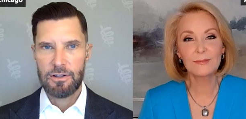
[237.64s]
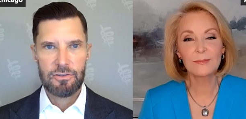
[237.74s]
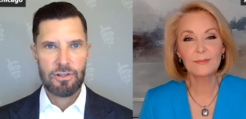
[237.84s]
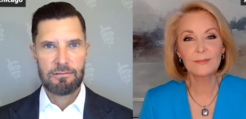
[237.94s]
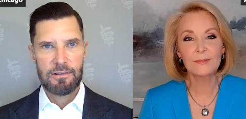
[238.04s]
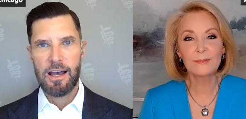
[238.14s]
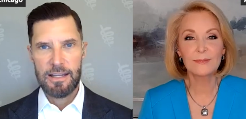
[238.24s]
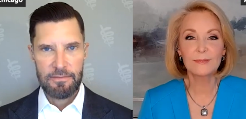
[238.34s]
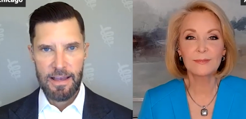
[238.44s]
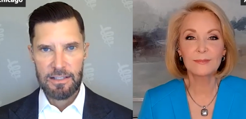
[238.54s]
Speaker 1: there a certain
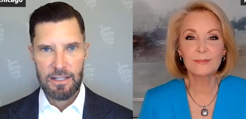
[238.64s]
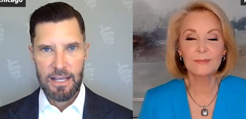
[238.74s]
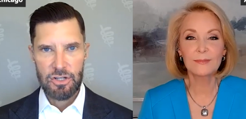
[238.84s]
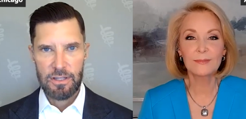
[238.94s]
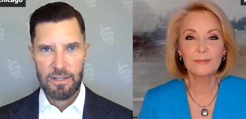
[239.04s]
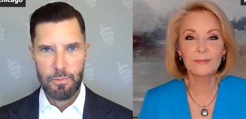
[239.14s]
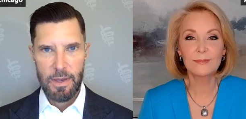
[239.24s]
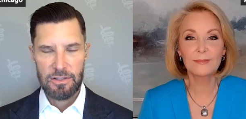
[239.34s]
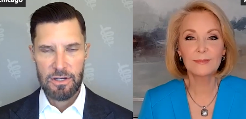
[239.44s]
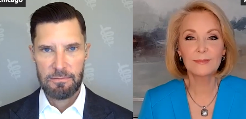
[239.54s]
kind of vaccination that's
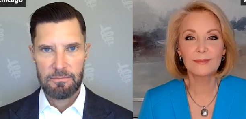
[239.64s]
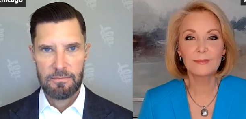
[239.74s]
best?